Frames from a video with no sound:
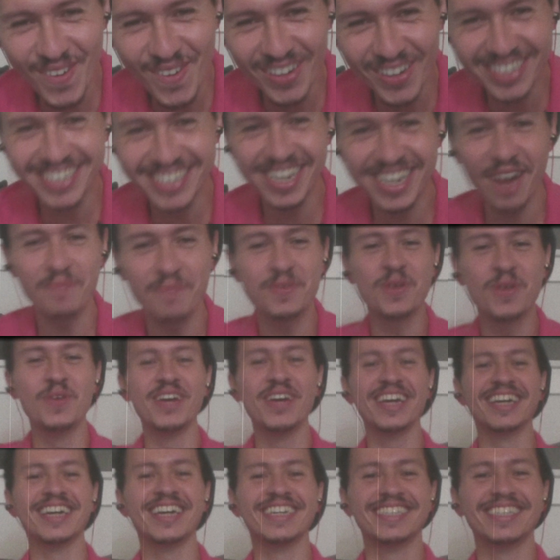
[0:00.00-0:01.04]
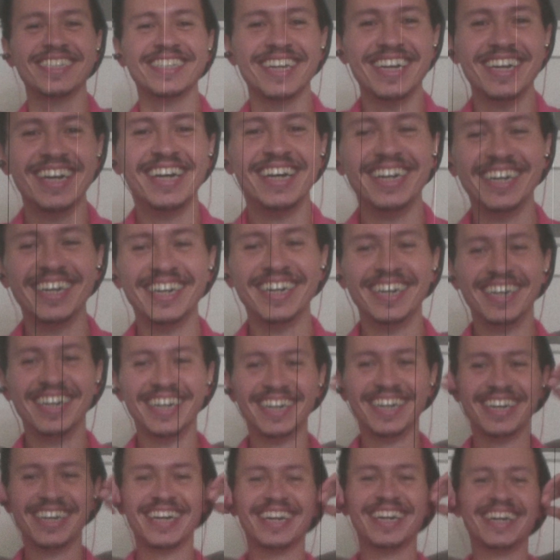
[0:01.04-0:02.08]
what's up? Queens and Brooklyn over
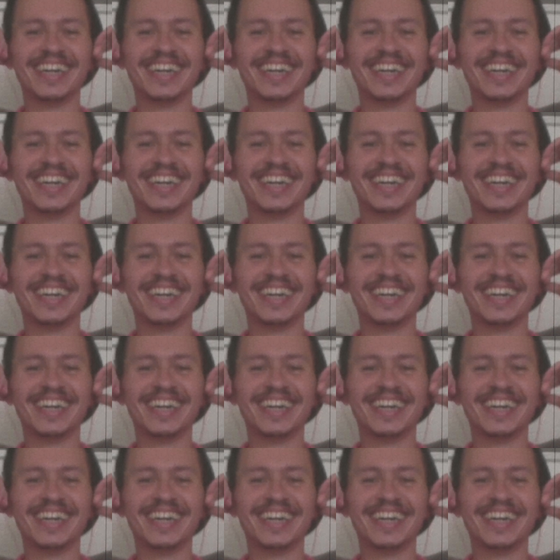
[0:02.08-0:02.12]
here.